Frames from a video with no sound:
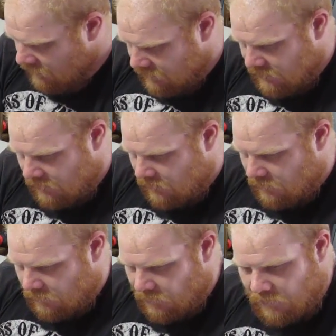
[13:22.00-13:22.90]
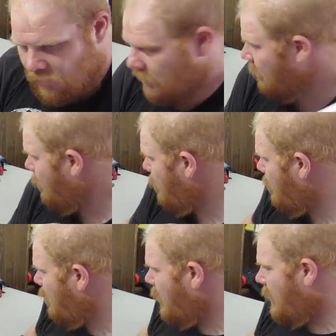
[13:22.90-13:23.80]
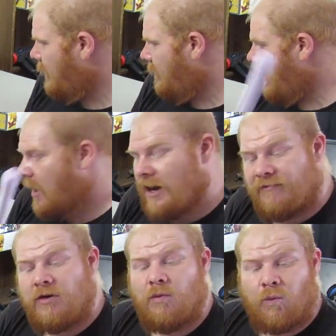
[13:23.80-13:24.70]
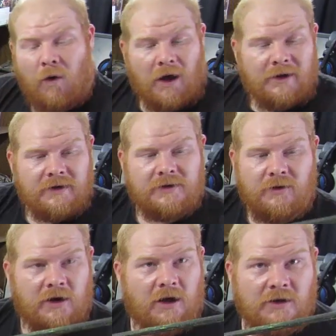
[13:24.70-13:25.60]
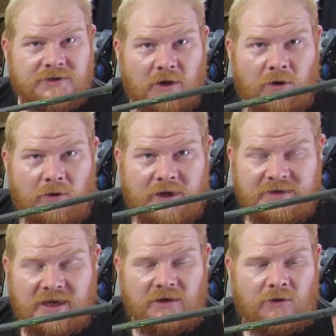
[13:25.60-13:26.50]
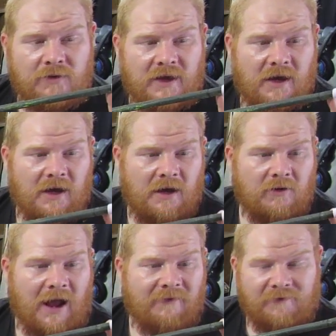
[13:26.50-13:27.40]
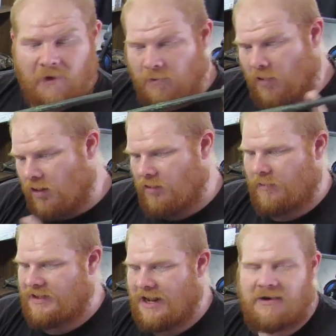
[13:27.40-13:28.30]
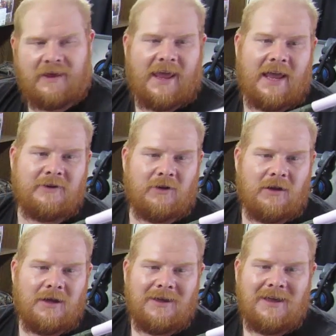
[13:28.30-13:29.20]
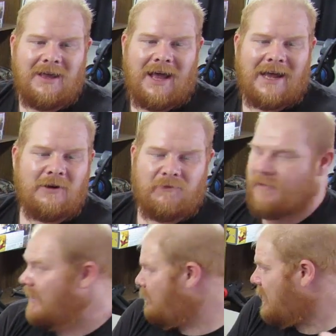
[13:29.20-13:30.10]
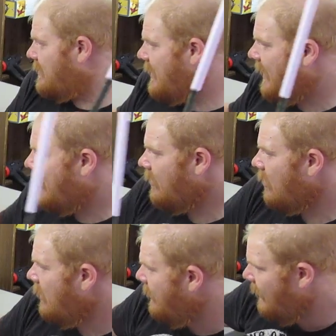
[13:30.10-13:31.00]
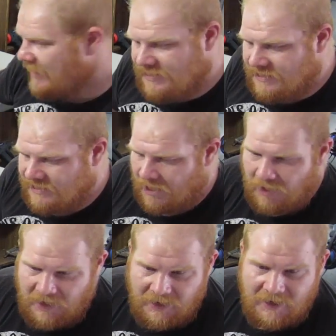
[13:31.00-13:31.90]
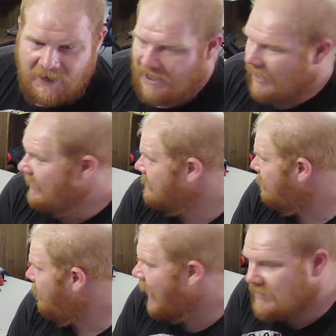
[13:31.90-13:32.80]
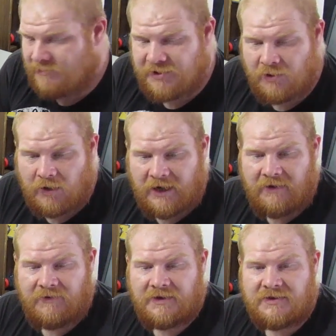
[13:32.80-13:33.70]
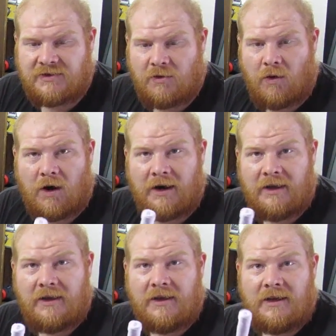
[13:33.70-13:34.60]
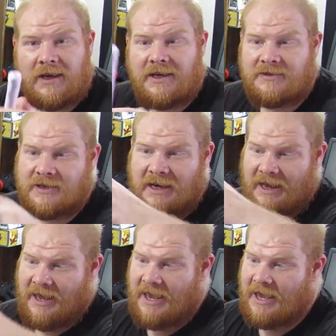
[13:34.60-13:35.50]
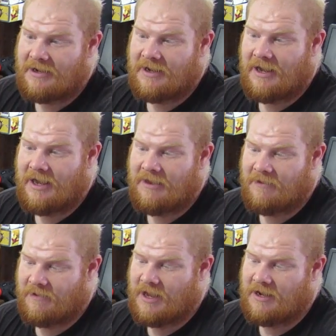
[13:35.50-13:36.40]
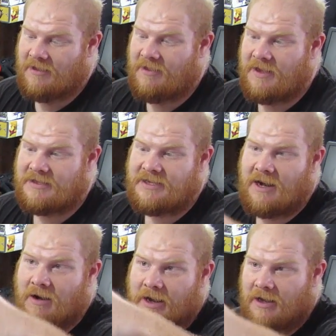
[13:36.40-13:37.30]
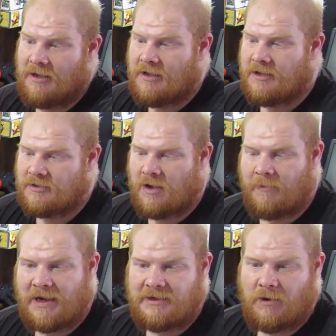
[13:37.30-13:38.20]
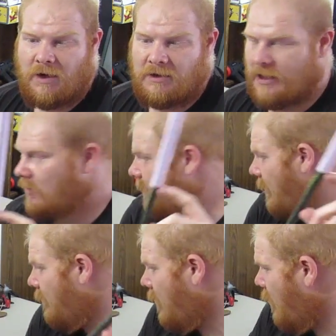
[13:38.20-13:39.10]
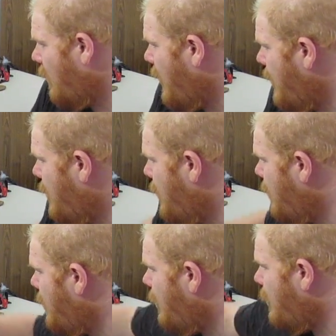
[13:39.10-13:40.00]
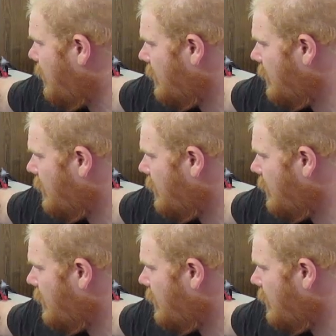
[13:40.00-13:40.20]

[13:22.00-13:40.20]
So we're good there. If you want, you can also continue the craft foam all the way down to the handle. I don't find it particularly necessary, as the vast majority of the sword is going to hit in kind of this area. So I might do a little bit more right here.